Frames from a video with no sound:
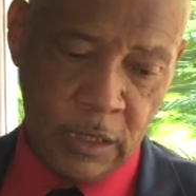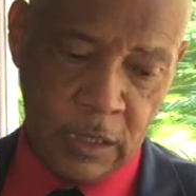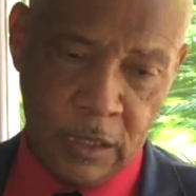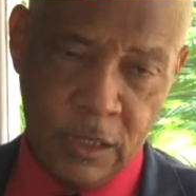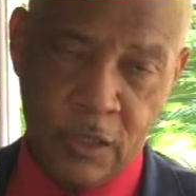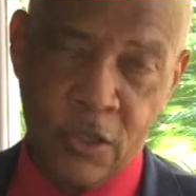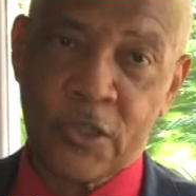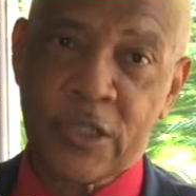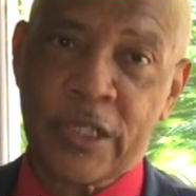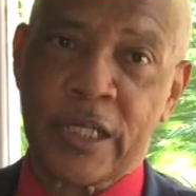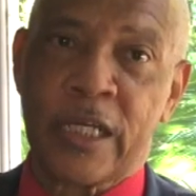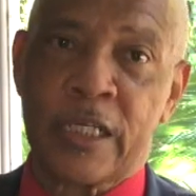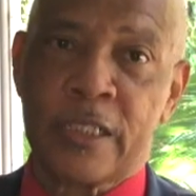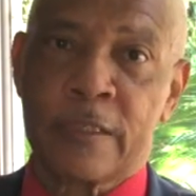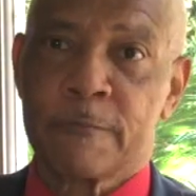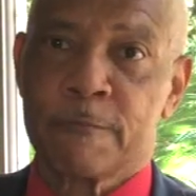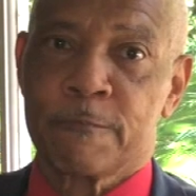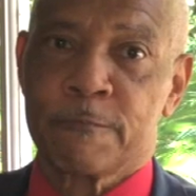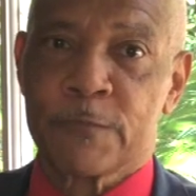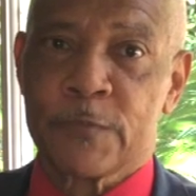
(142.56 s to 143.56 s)
Okay,
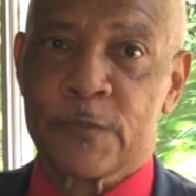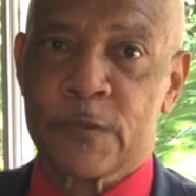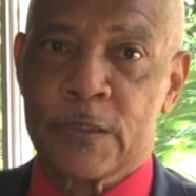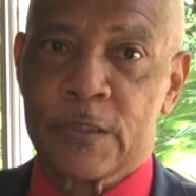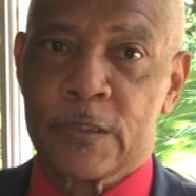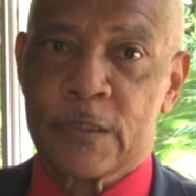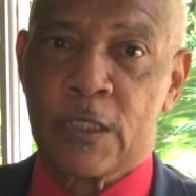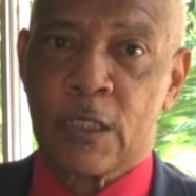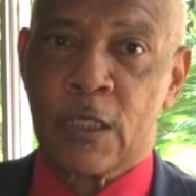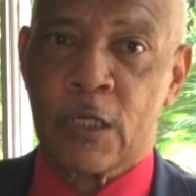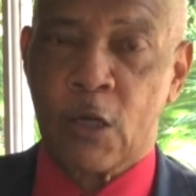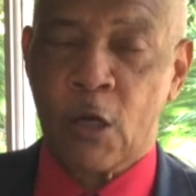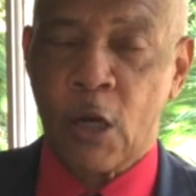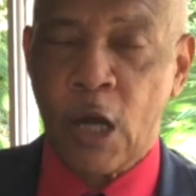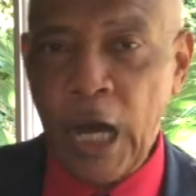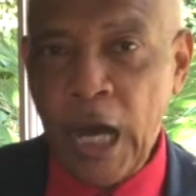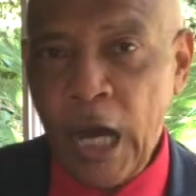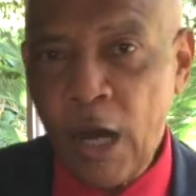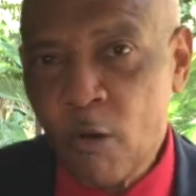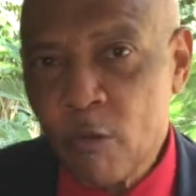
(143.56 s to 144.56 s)

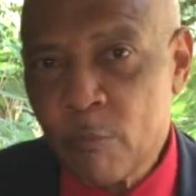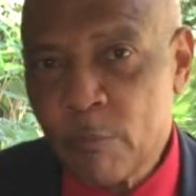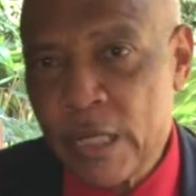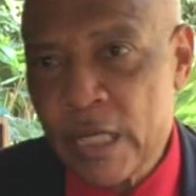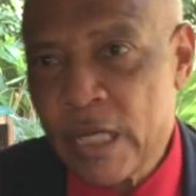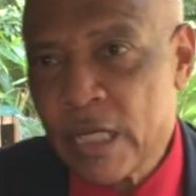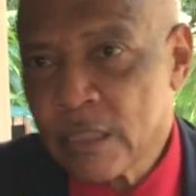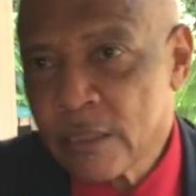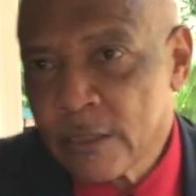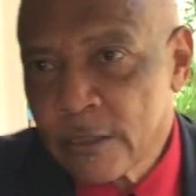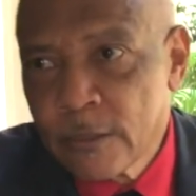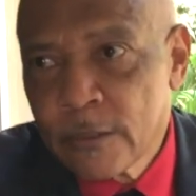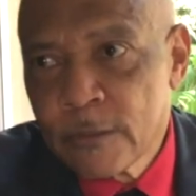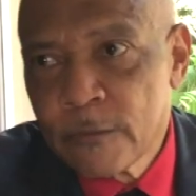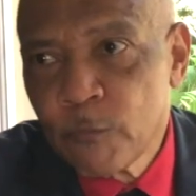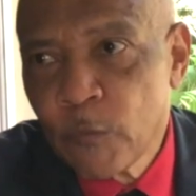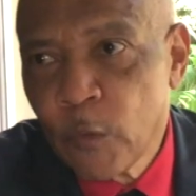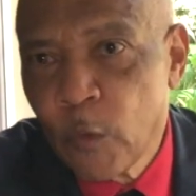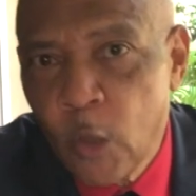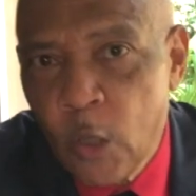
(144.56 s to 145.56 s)
how about
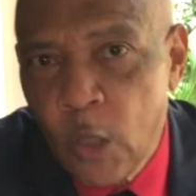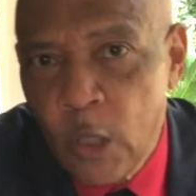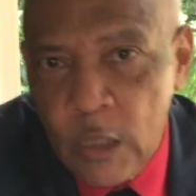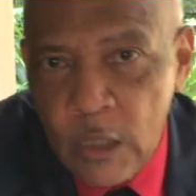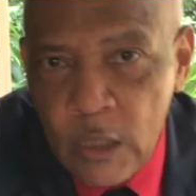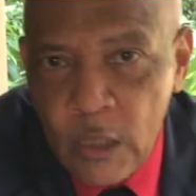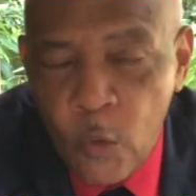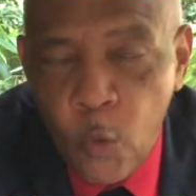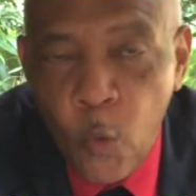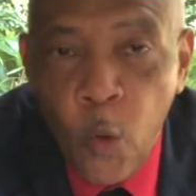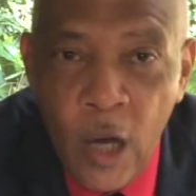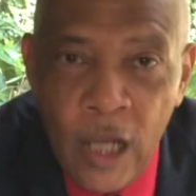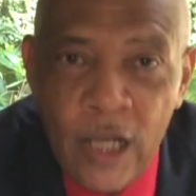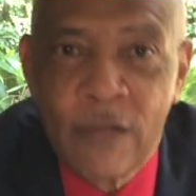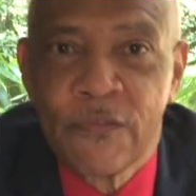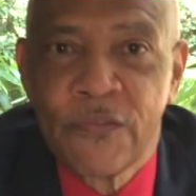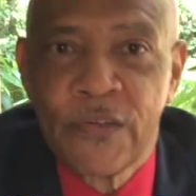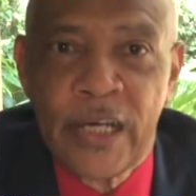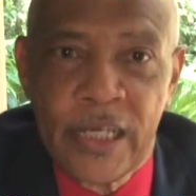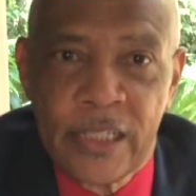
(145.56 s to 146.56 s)

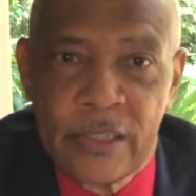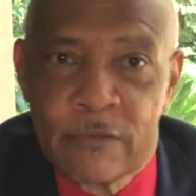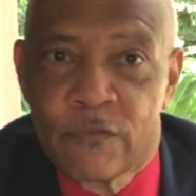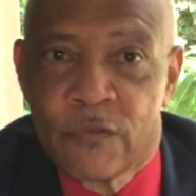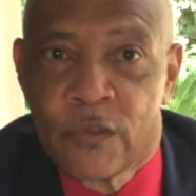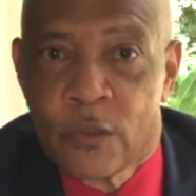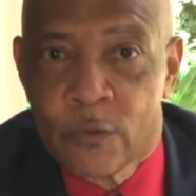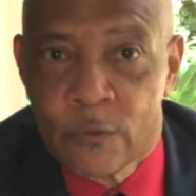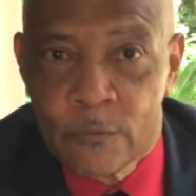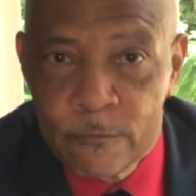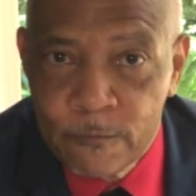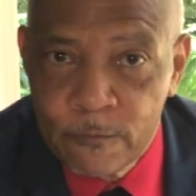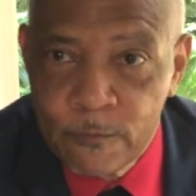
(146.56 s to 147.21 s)
qualifying to vote?